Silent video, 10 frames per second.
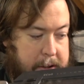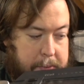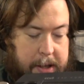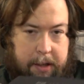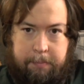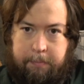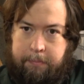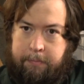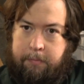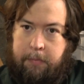it away.
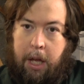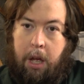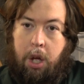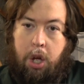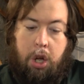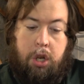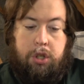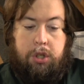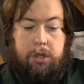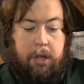
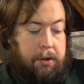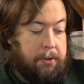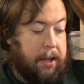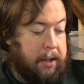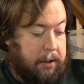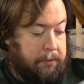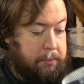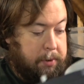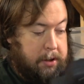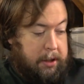So thank you for
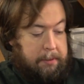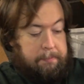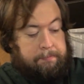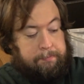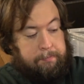watching.